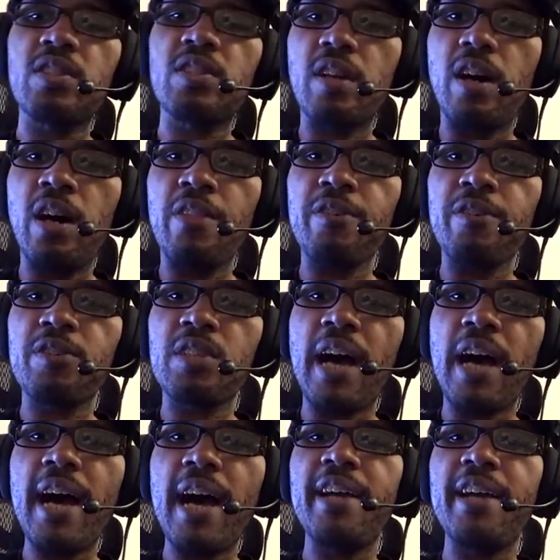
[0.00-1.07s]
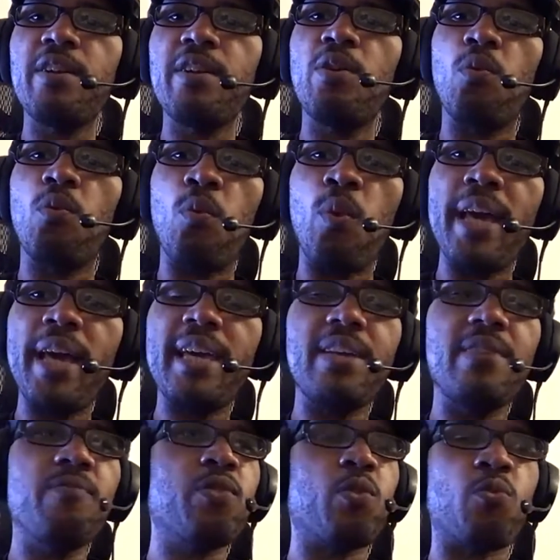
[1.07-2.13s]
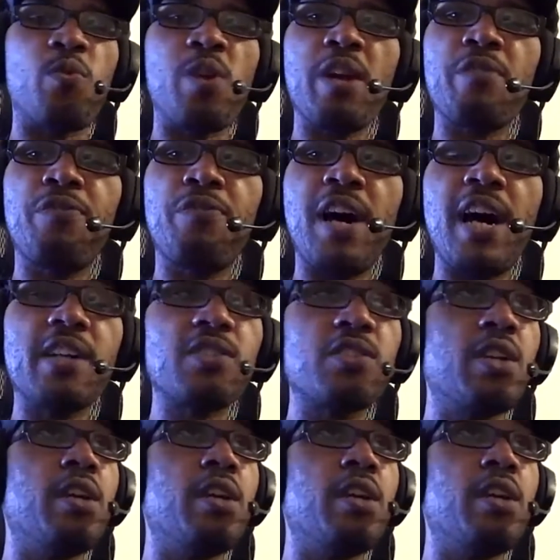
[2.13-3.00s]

to the other side, wait, Rick Fox,